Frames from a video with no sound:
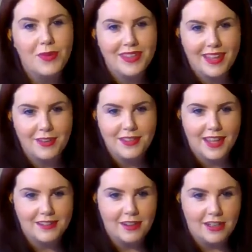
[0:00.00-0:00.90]

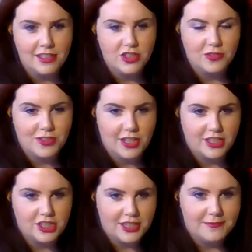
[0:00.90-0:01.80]
without that knowledge of
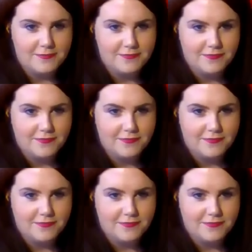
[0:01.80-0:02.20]
Tysha?